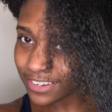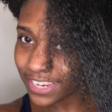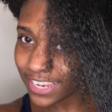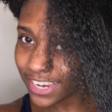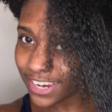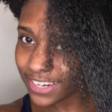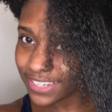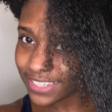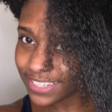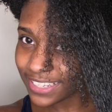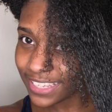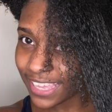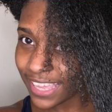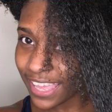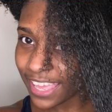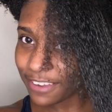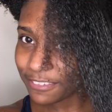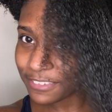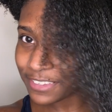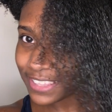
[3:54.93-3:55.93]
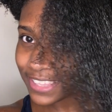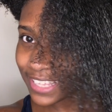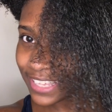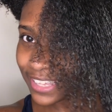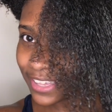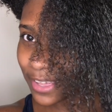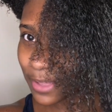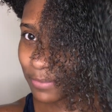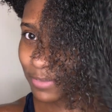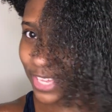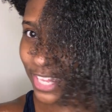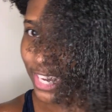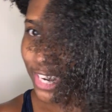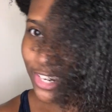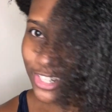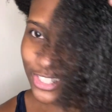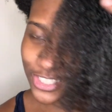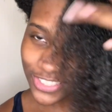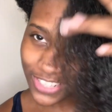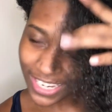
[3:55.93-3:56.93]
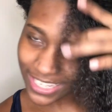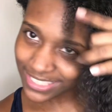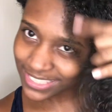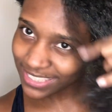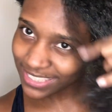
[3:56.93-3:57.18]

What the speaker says: here didn't get everything, up here tries